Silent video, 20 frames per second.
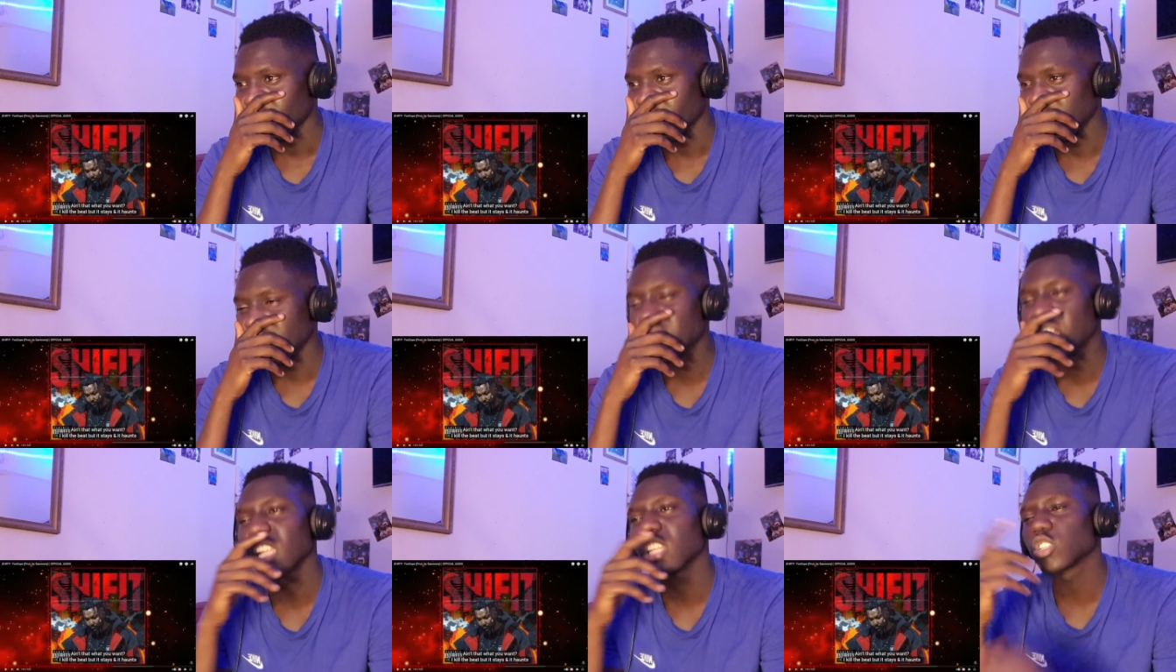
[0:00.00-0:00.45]

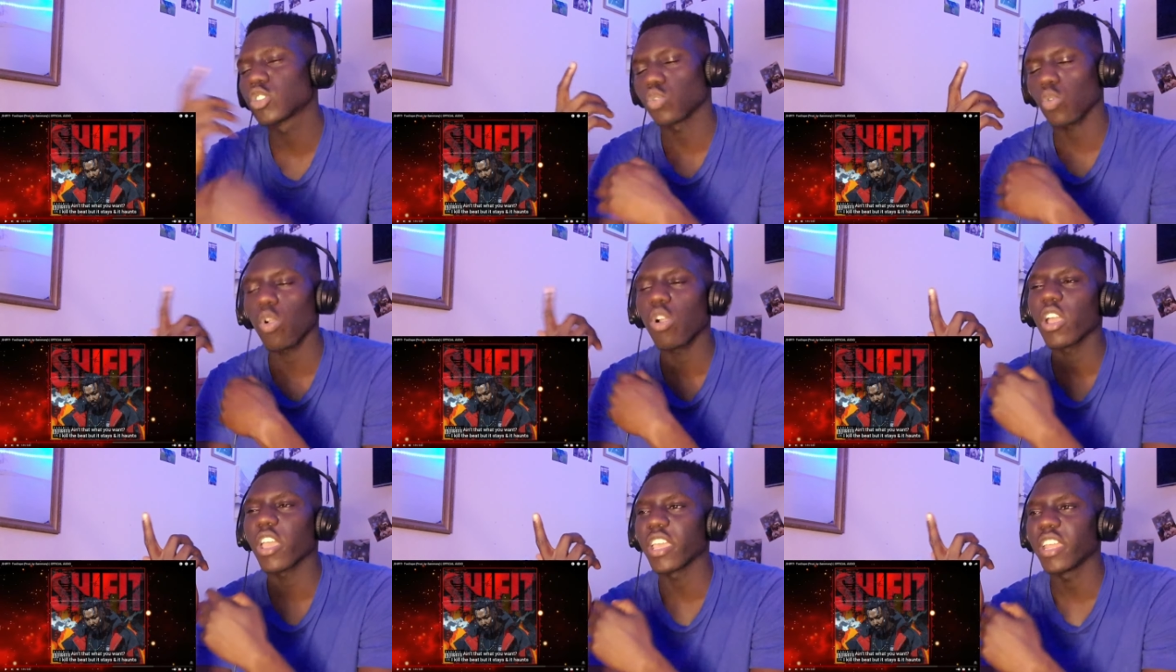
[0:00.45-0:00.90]
He's getting
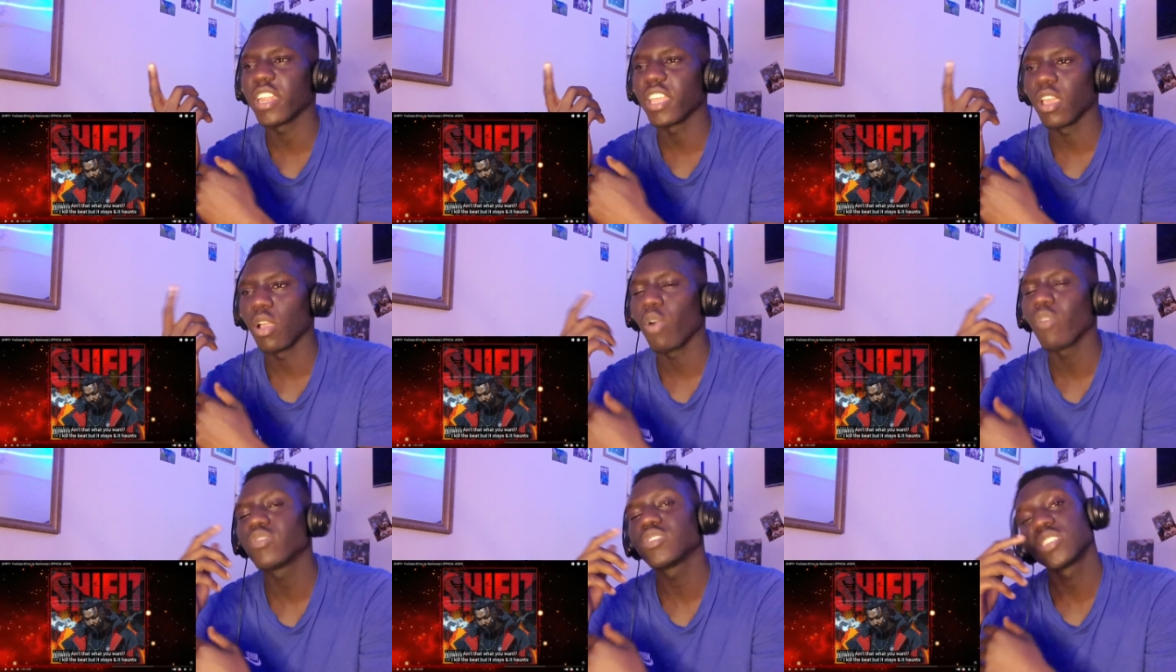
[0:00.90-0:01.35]
stronger in
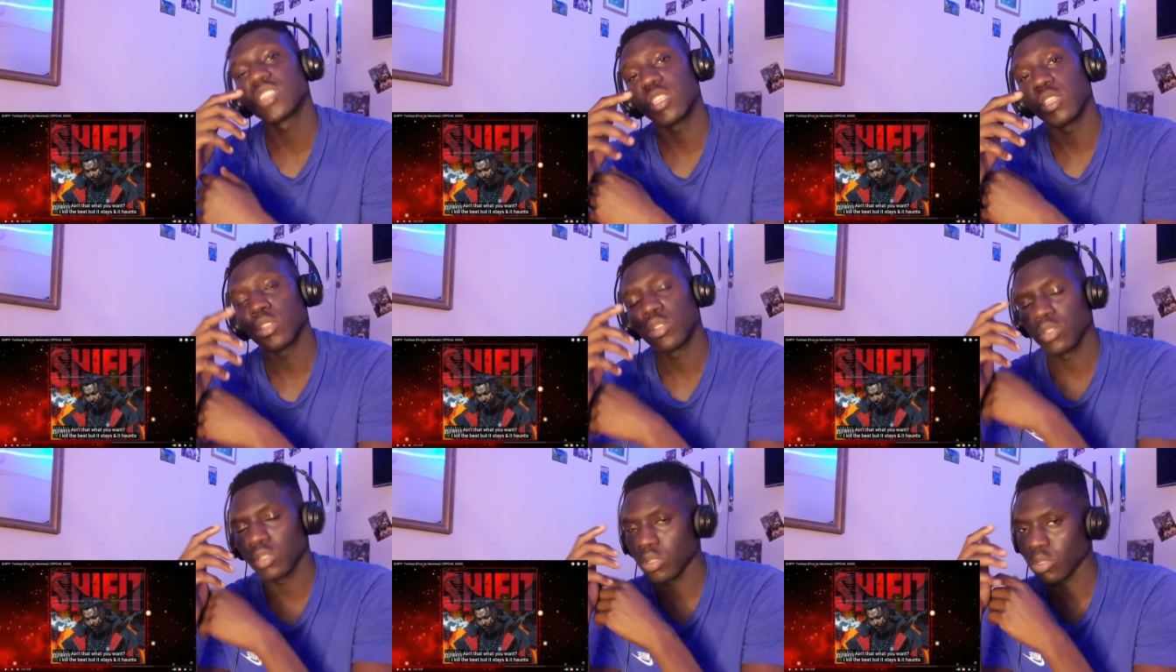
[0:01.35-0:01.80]
here,
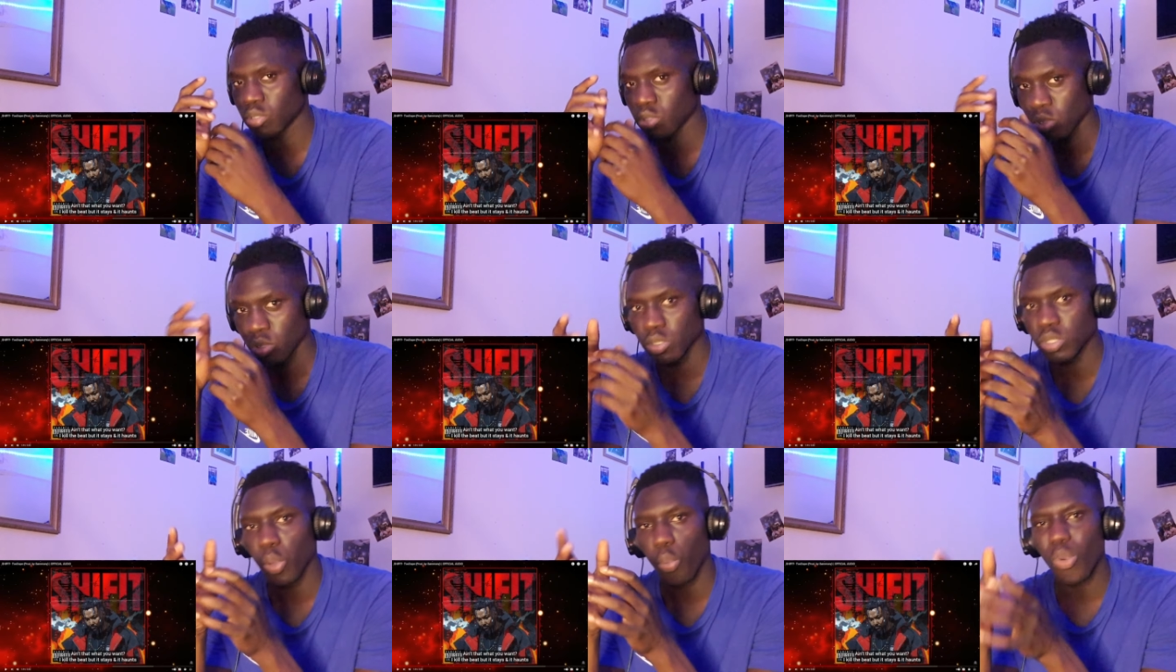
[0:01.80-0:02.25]
obviously.
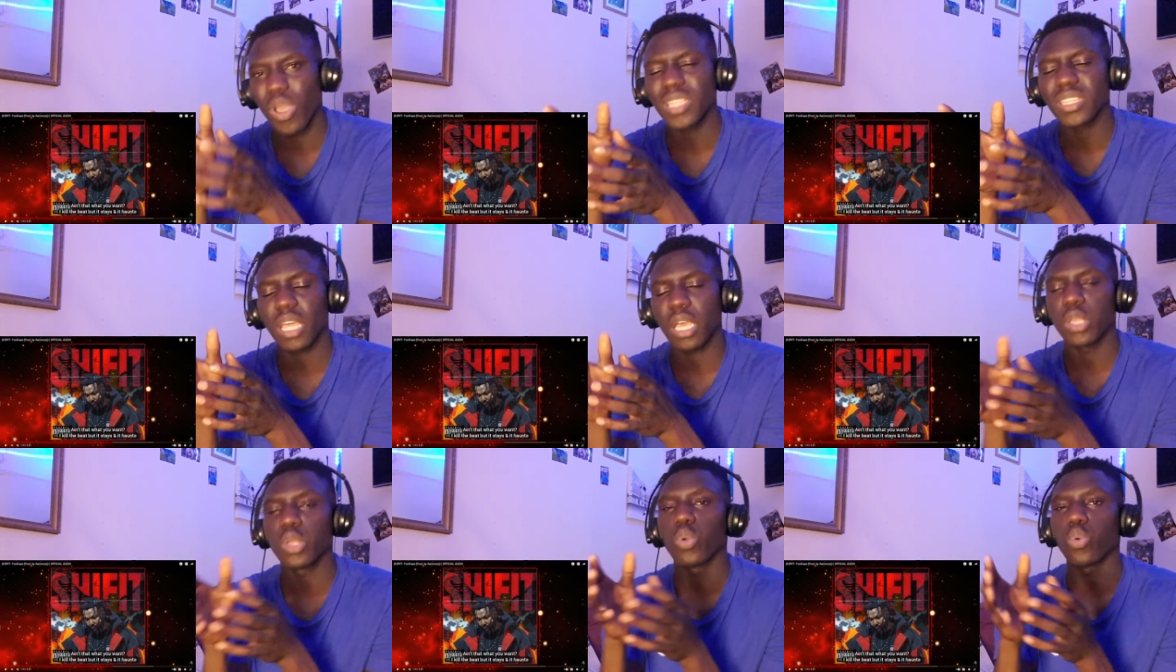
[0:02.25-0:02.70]
The way
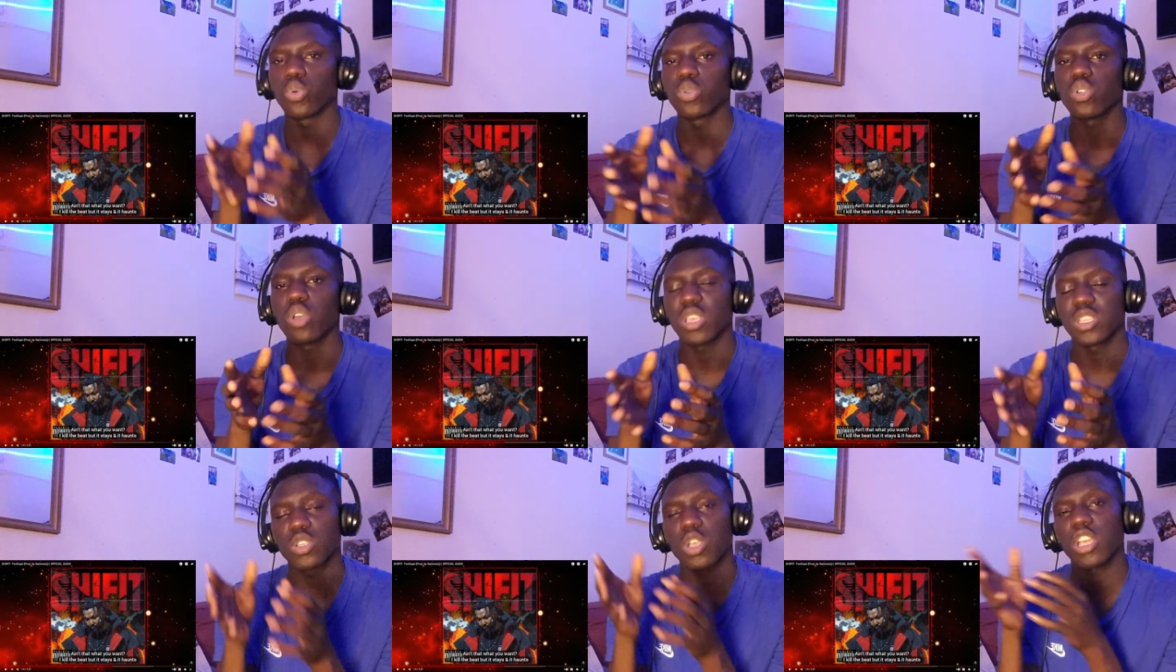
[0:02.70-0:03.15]
that you
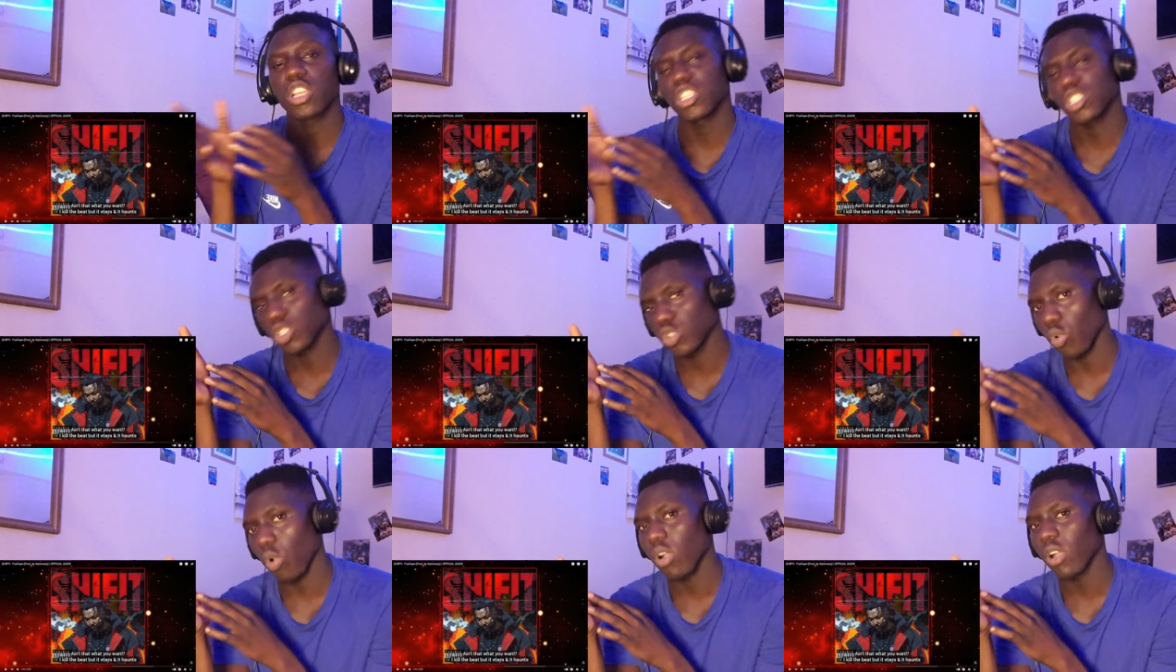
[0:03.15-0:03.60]
know he's getting
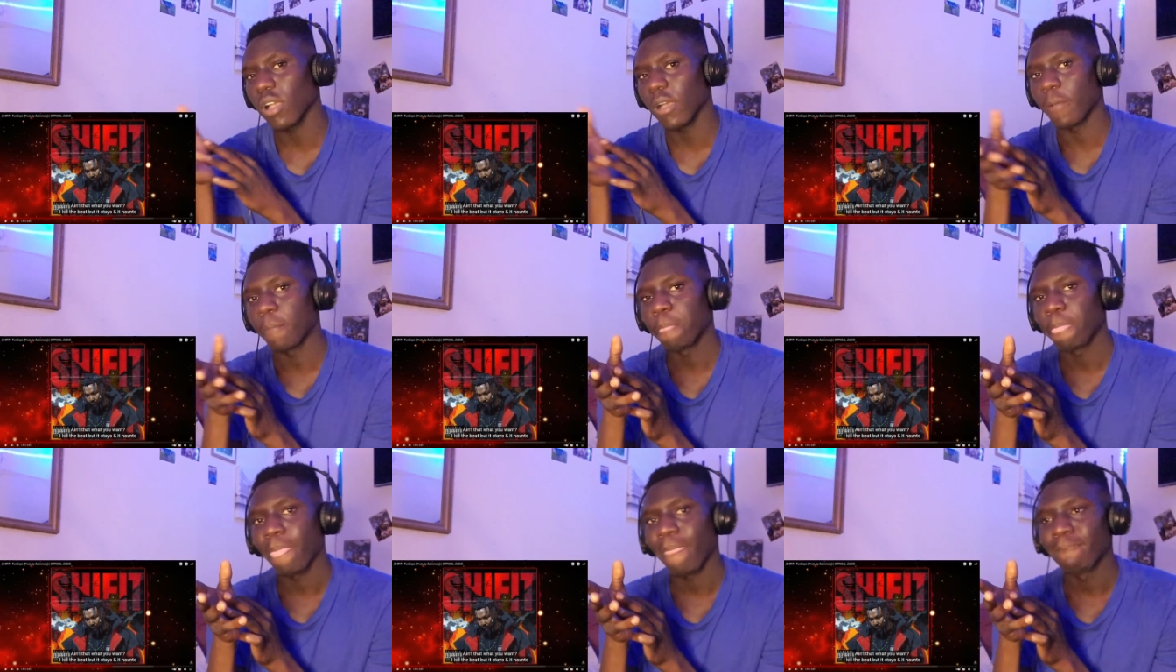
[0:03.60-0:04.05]

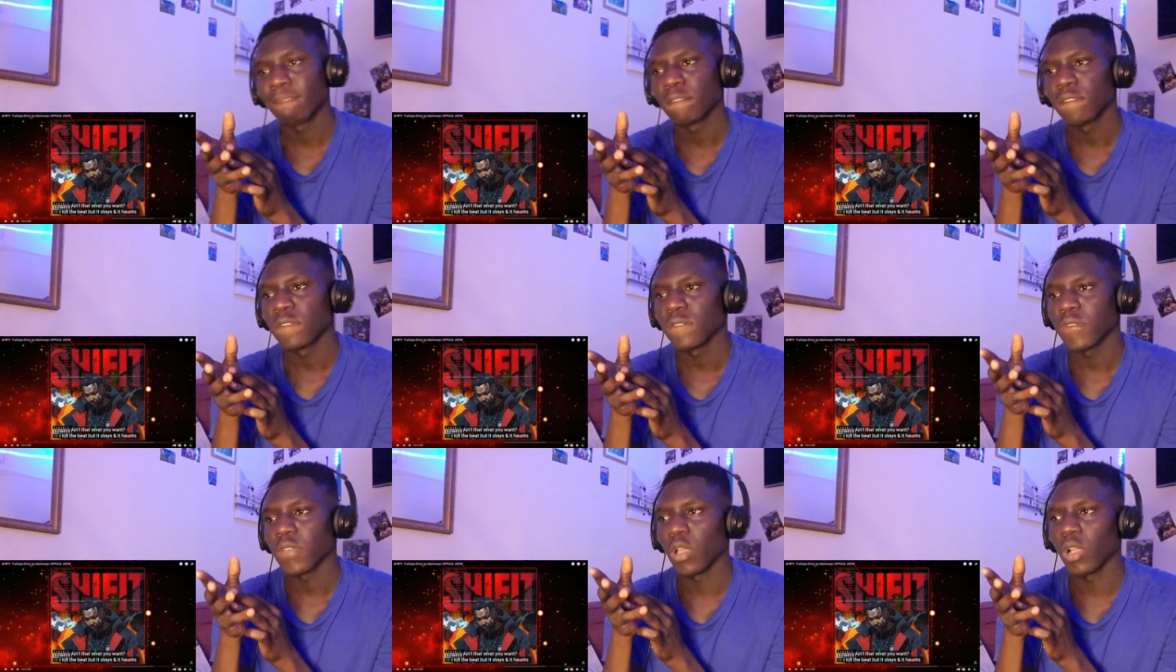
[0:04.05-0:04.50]
stronger,
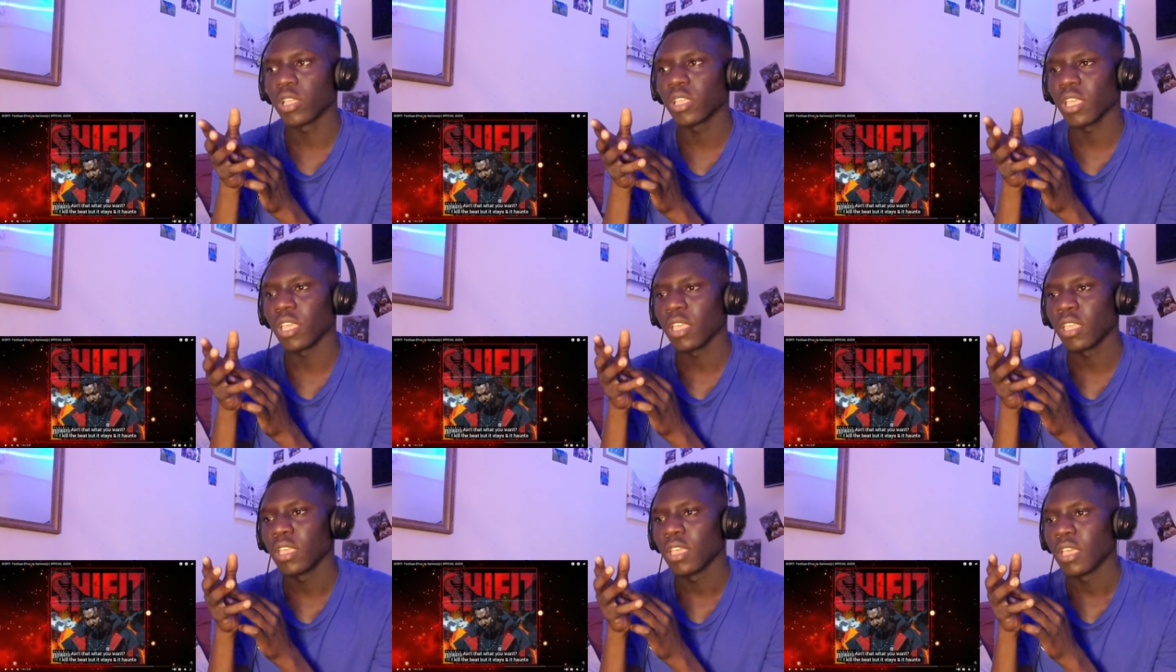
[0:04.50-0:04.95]

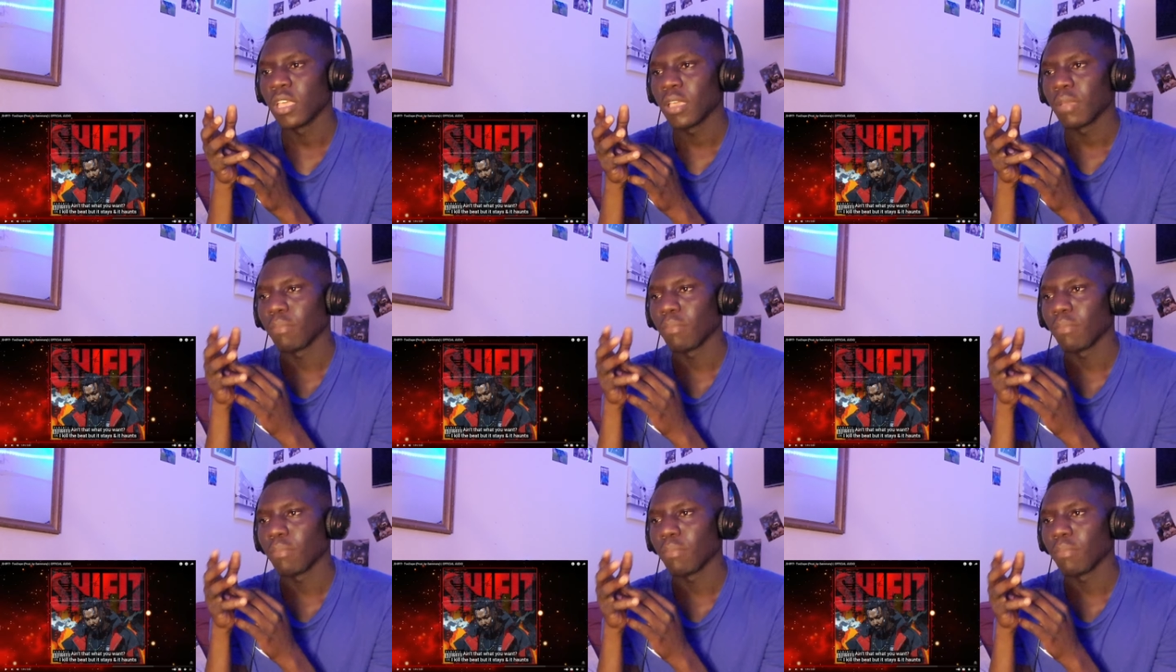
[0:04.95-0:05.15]
okay?